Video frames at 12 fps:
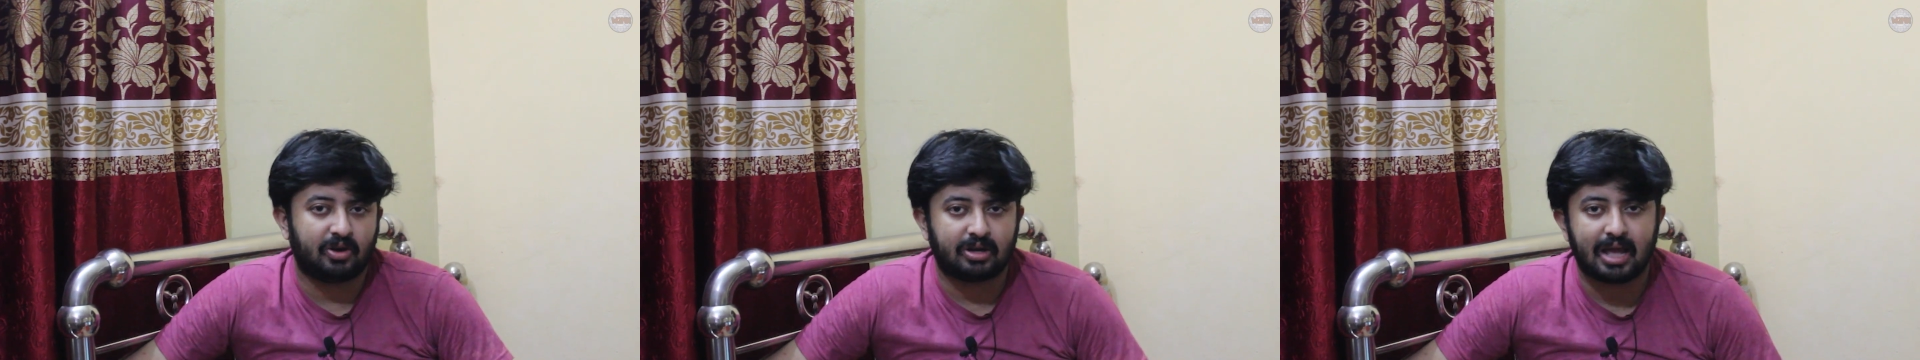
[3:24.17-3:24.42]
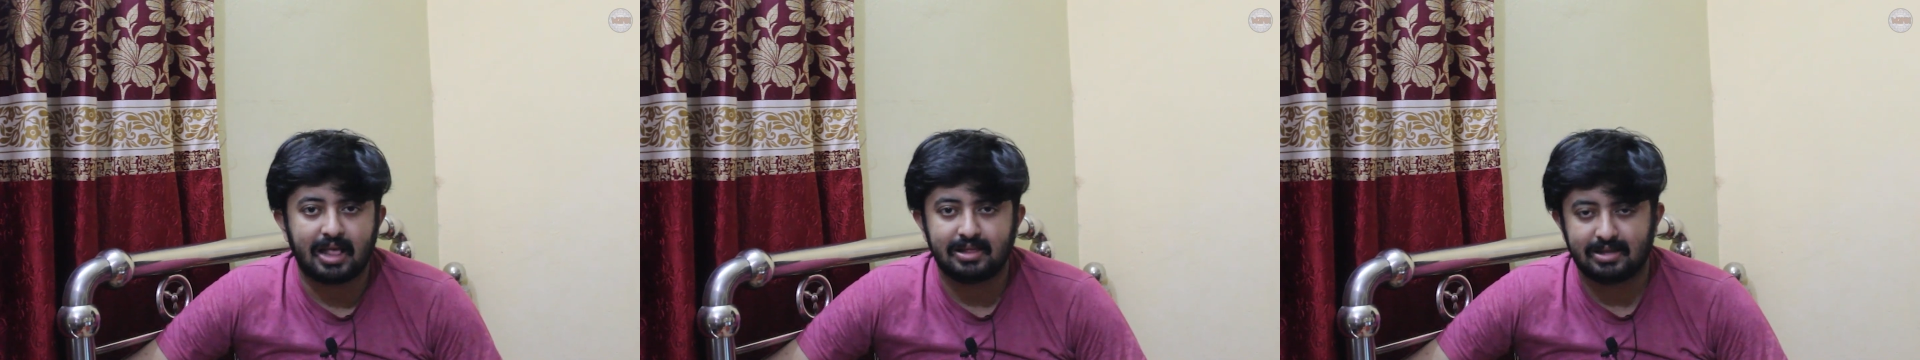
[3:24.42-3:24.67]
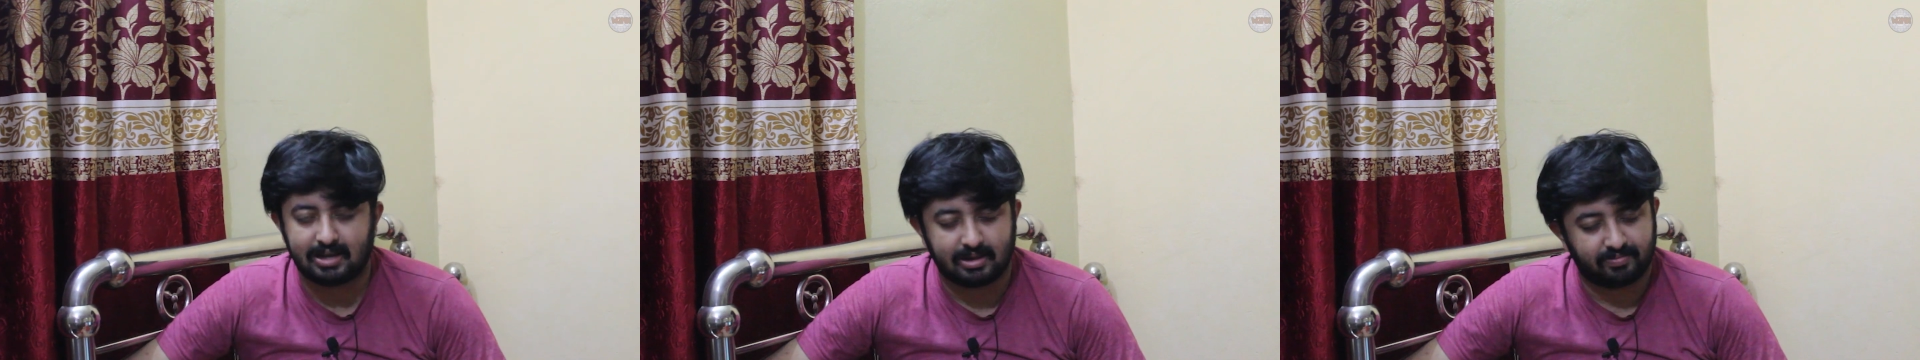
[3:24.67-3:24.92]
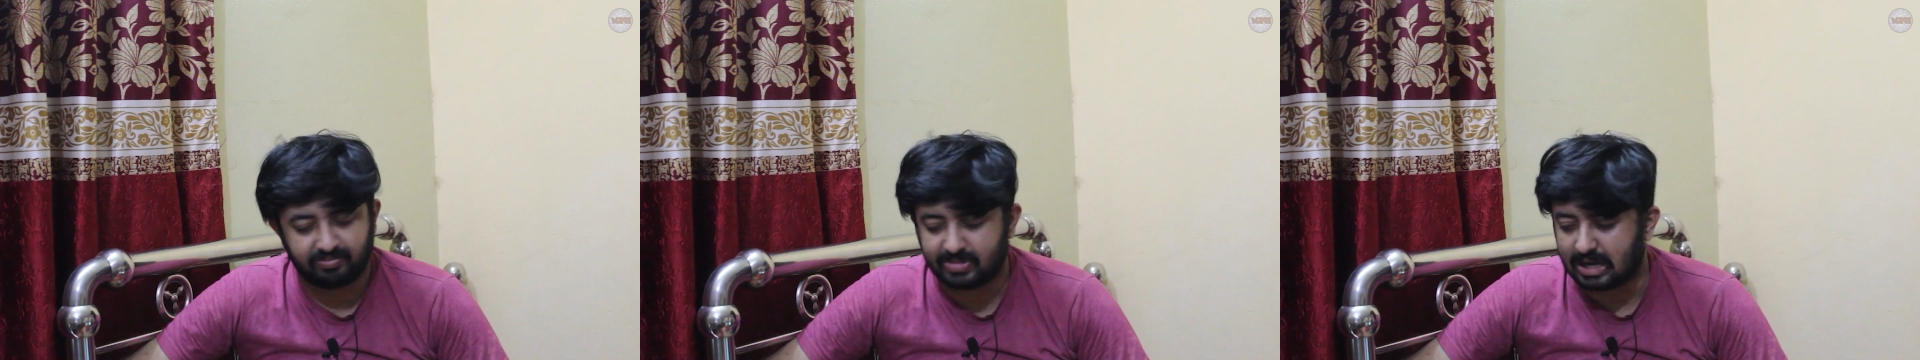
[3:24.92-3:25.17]
not
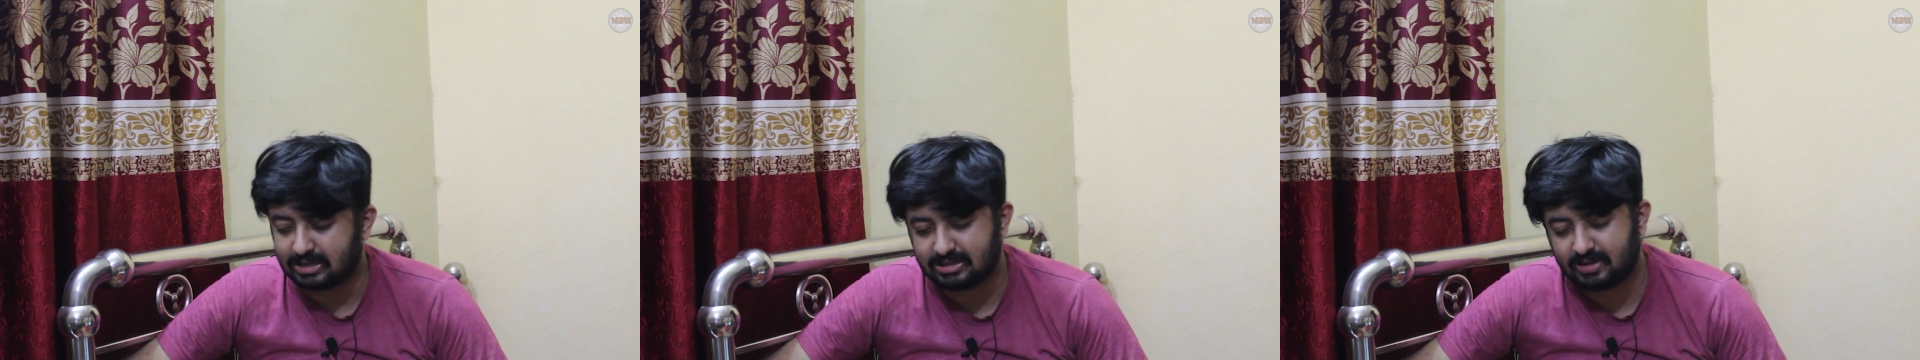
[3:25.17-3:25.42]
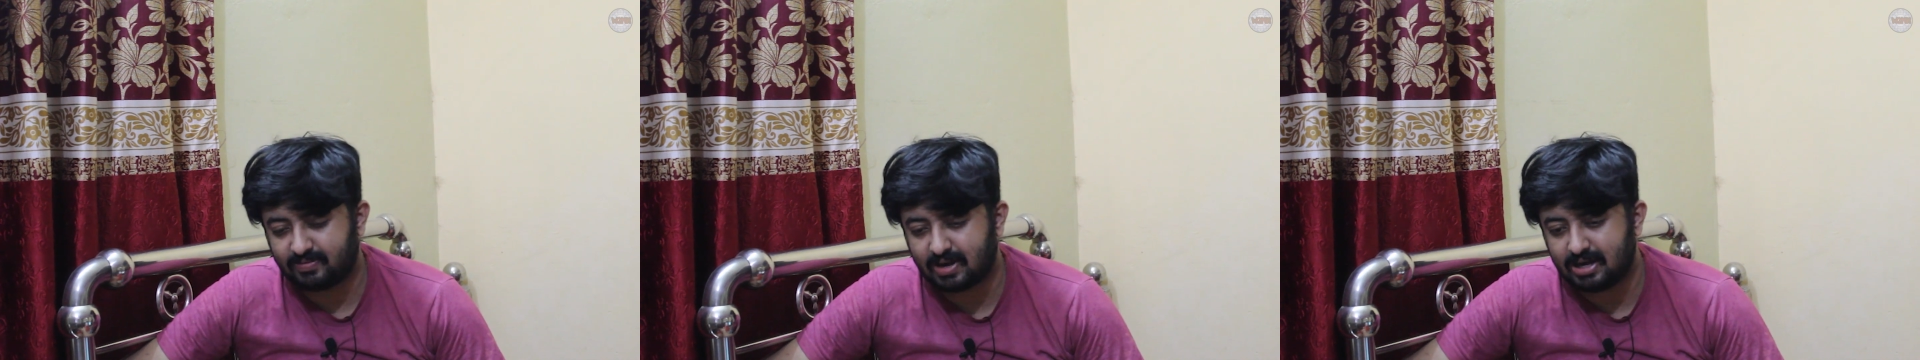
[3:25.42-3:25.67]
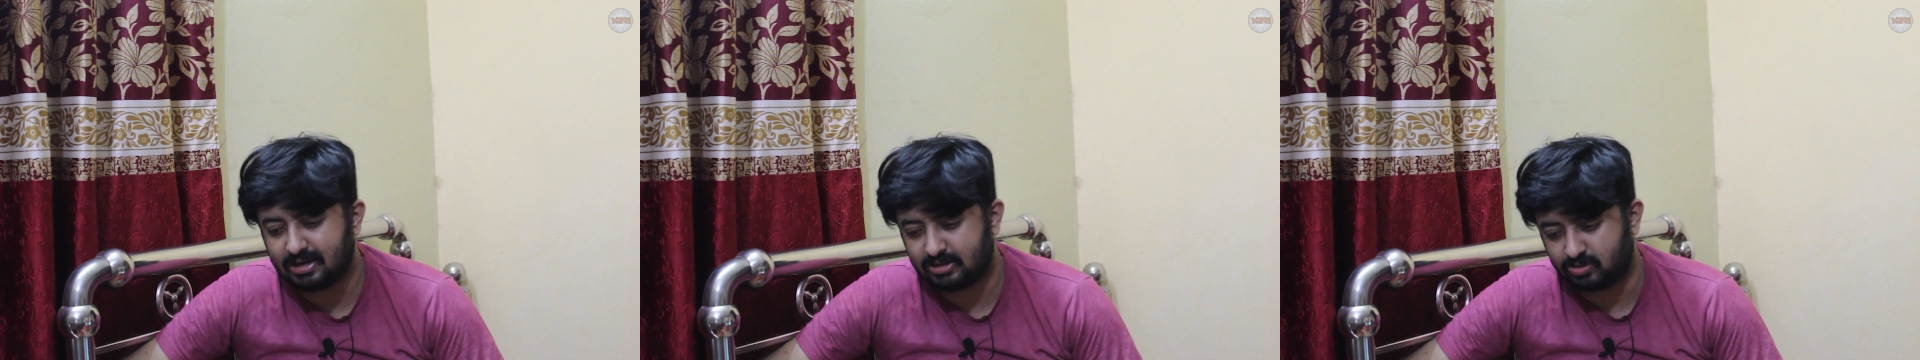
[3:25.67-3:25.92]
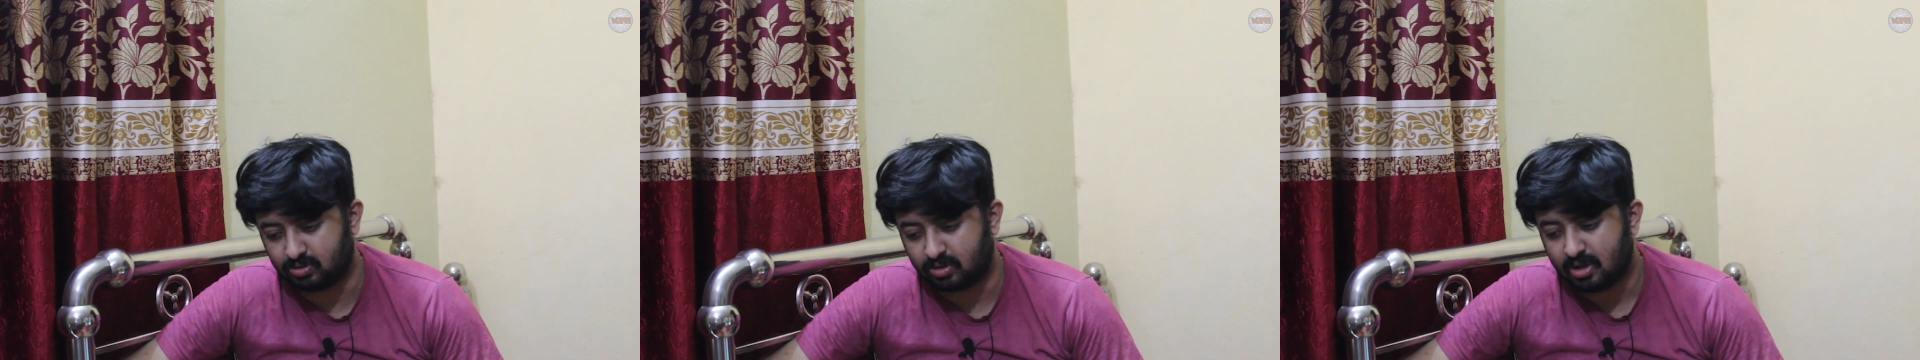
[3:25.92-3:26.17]
cancel, that is different
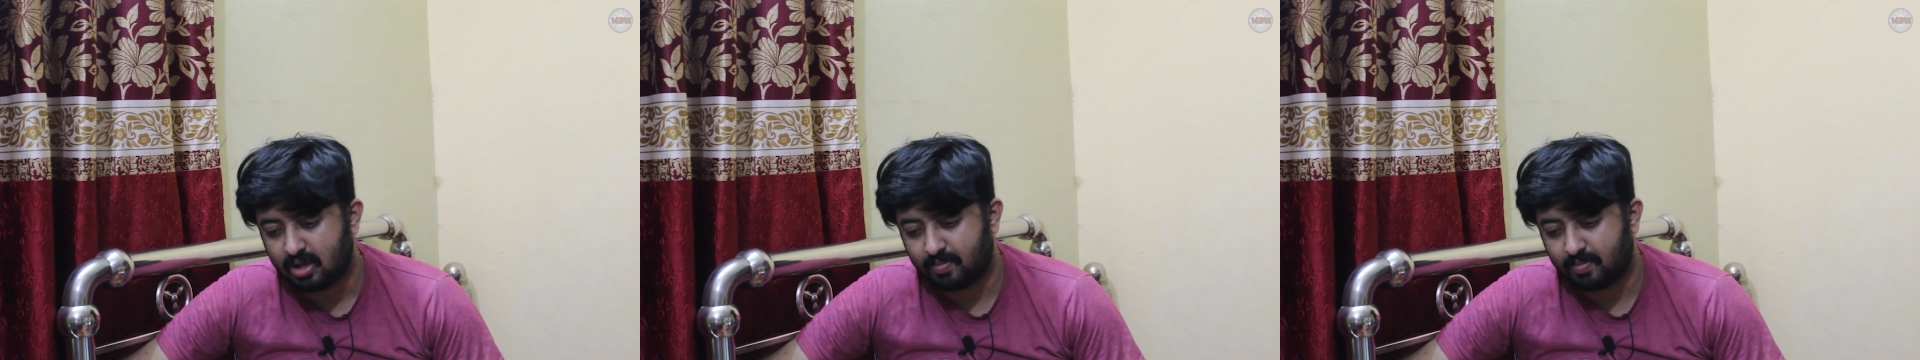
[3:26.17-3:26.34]
issue,